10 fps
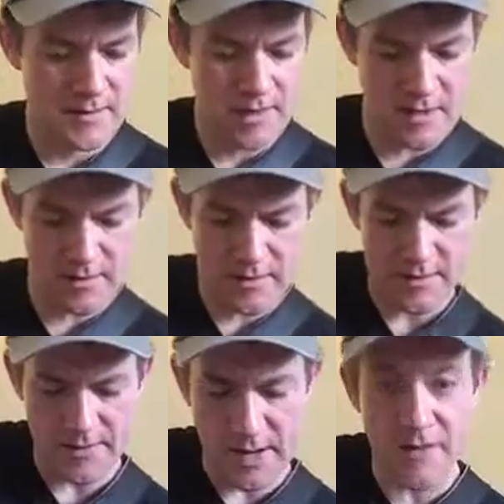There.
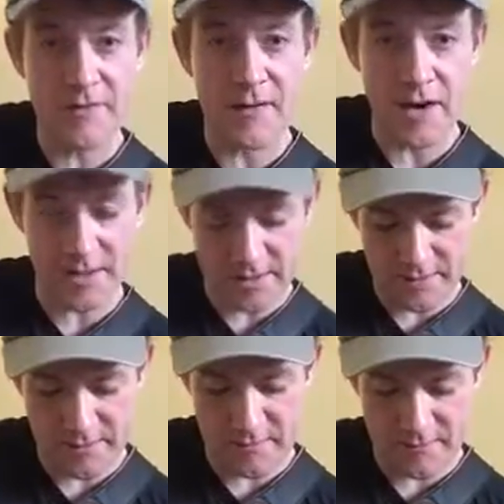And then finally
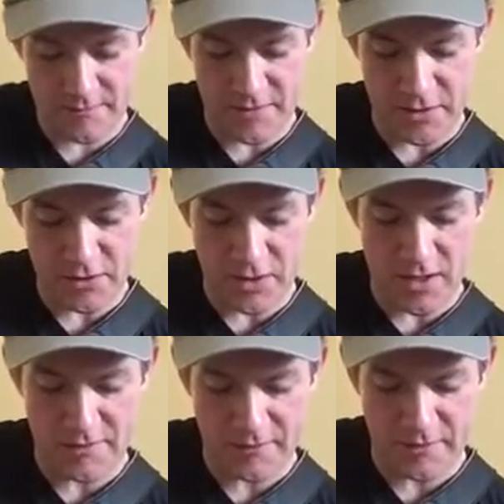finish
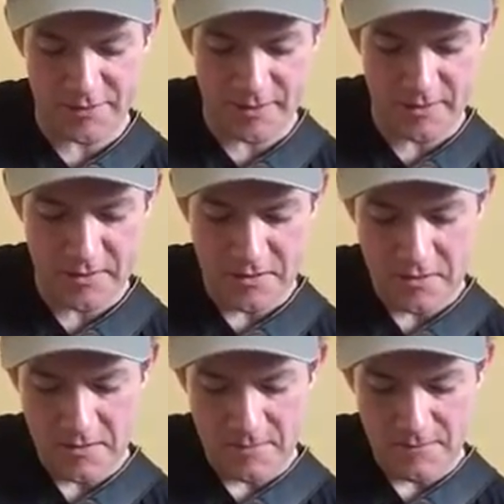off with a
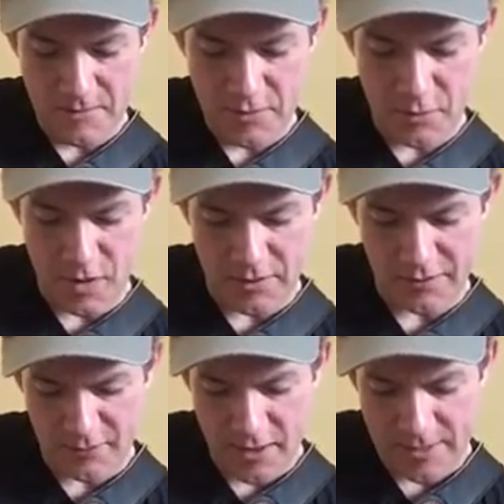12th
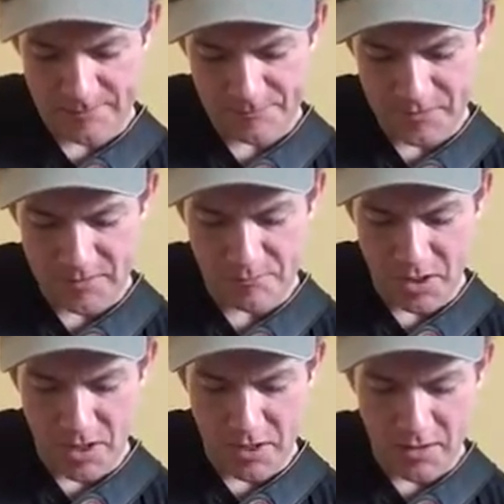fret
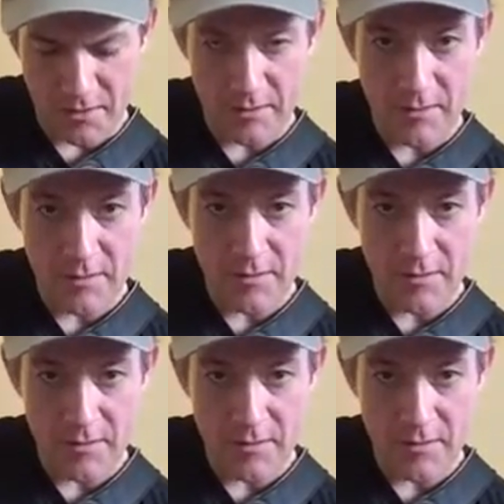bar.